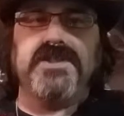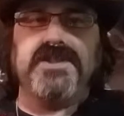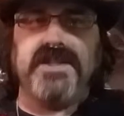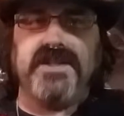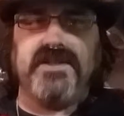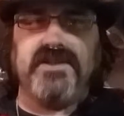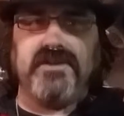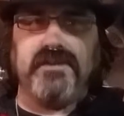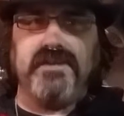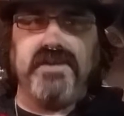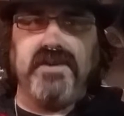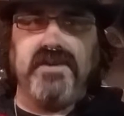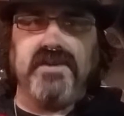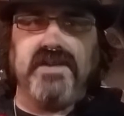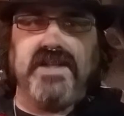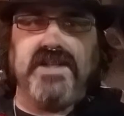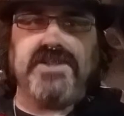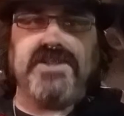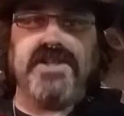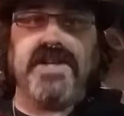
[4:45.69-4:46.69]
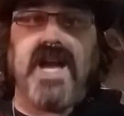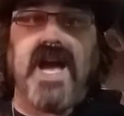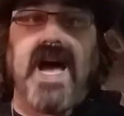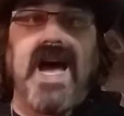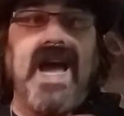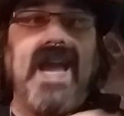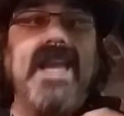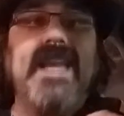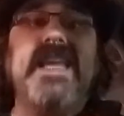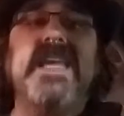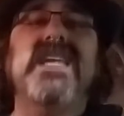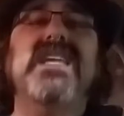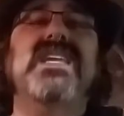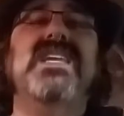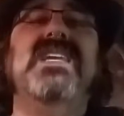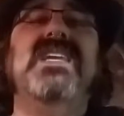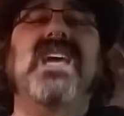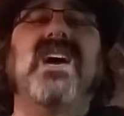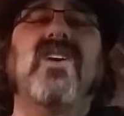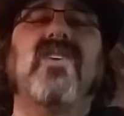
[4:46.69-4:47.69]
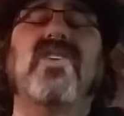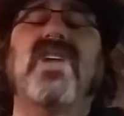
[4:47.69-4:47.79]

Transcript: genital mutilation, I get yelled